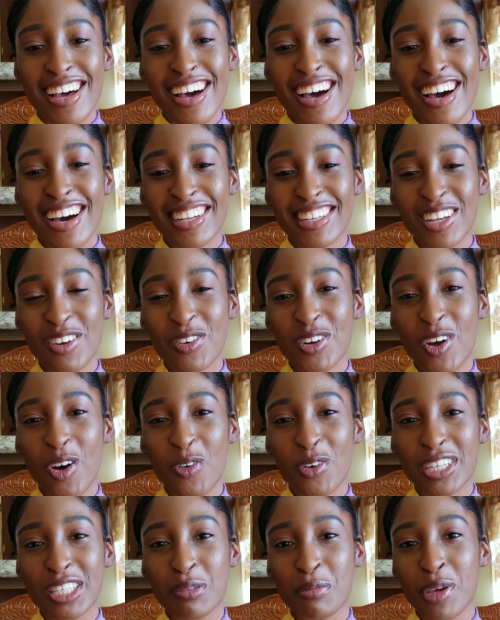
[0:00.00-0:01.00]
And they would
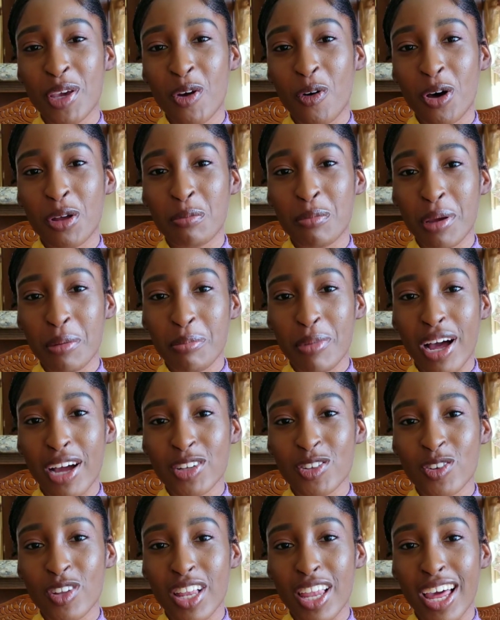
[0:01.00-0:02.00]
always be on my
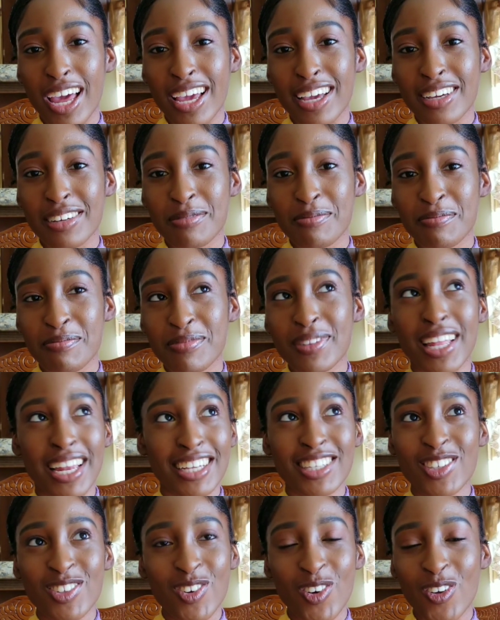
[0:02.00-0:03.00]
back to like,
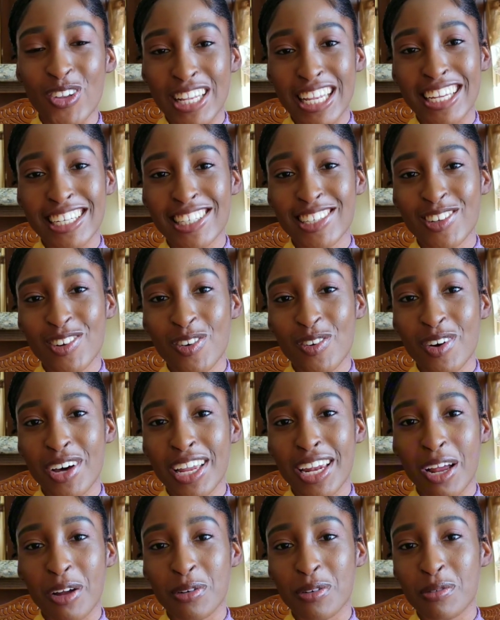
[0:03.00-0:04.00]
let's go.
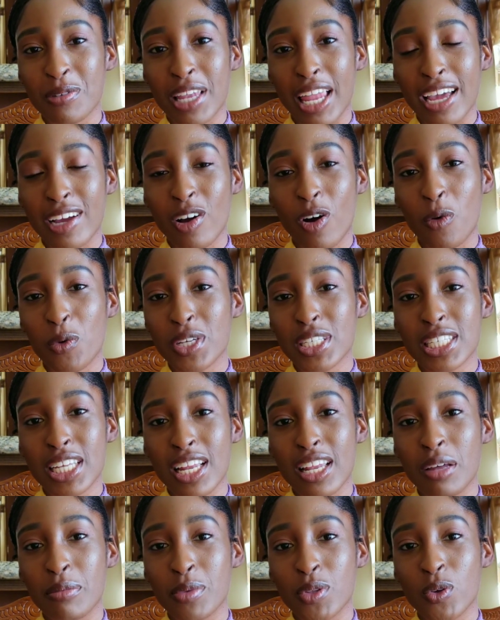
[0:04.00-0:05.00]
And I would like always
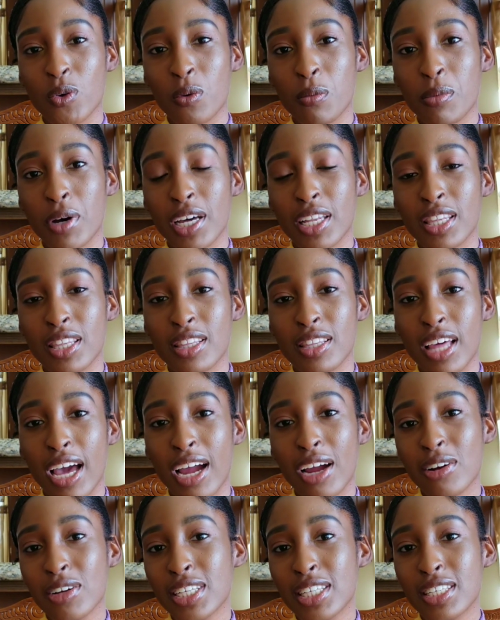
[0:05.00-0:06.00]
tell them no. And
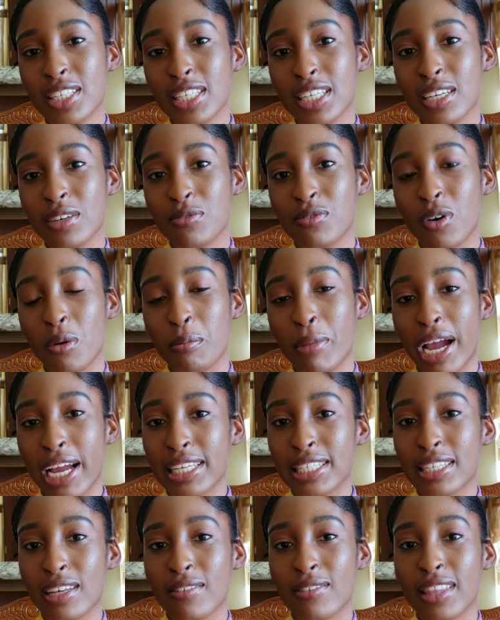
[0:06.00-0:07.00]
I always see for
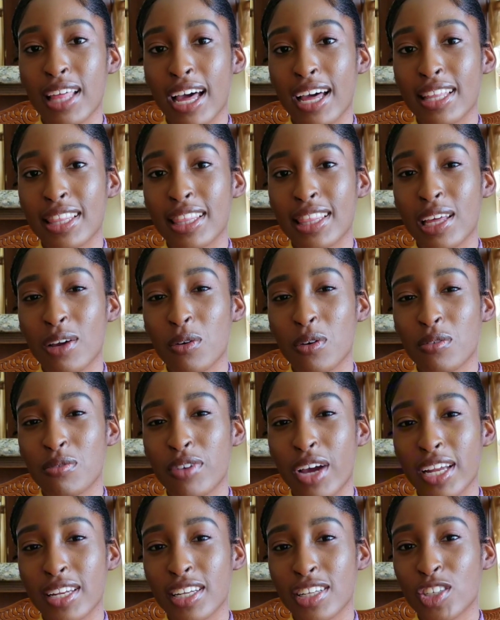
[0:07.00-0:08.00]
myself that they will
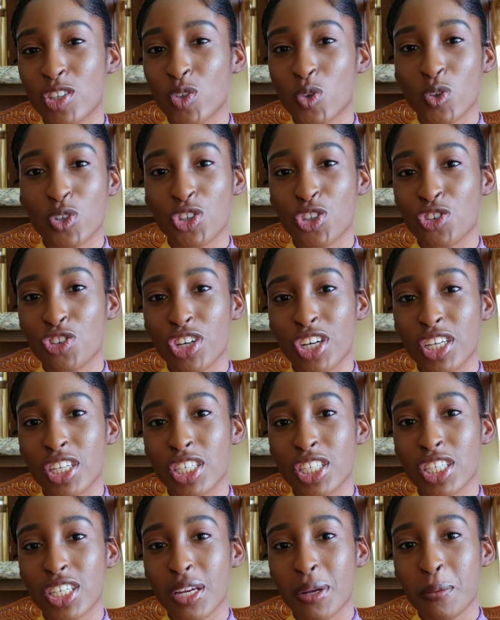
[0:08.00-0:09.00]
find it so
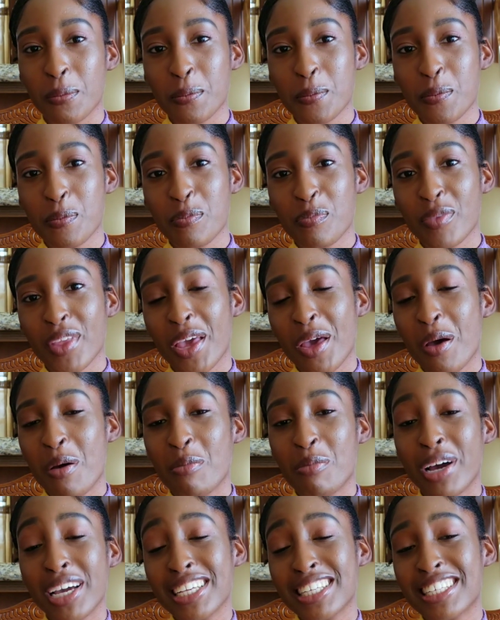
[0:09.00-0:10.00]
strange.
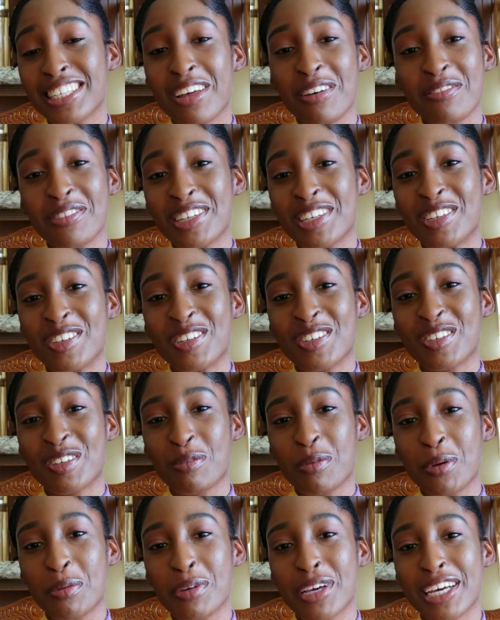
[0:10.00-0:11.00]
But it's nothing new to
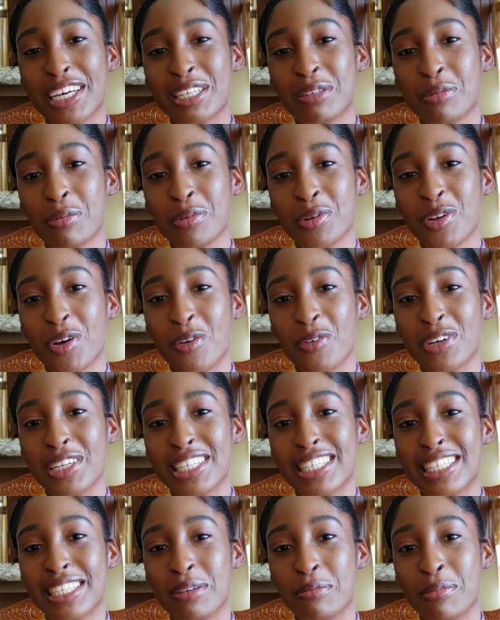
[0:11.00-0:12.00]
me because people
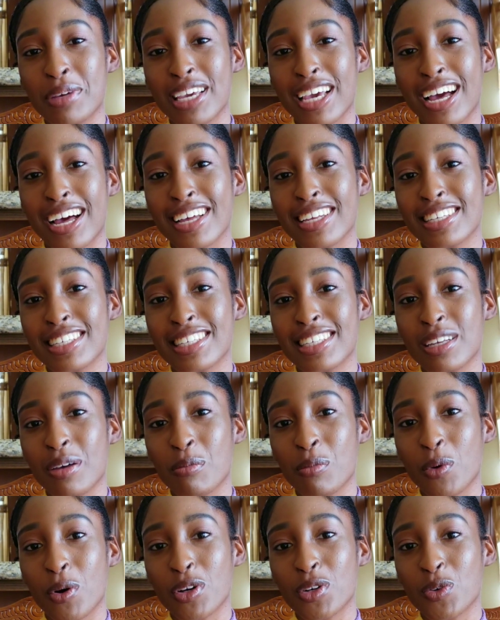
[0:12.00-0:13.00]
always see me as
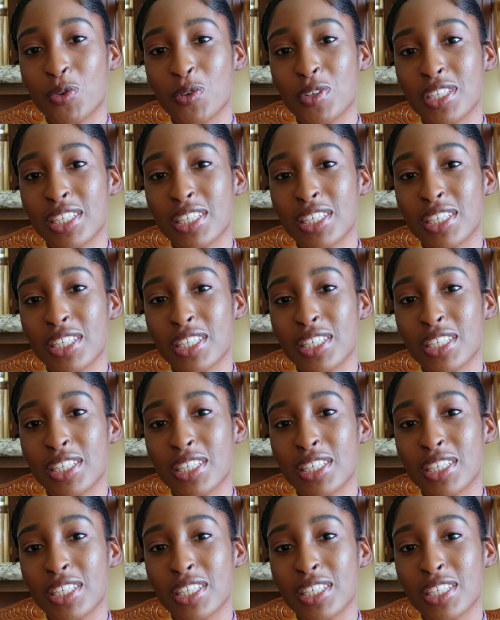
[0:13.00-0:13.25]
someone who is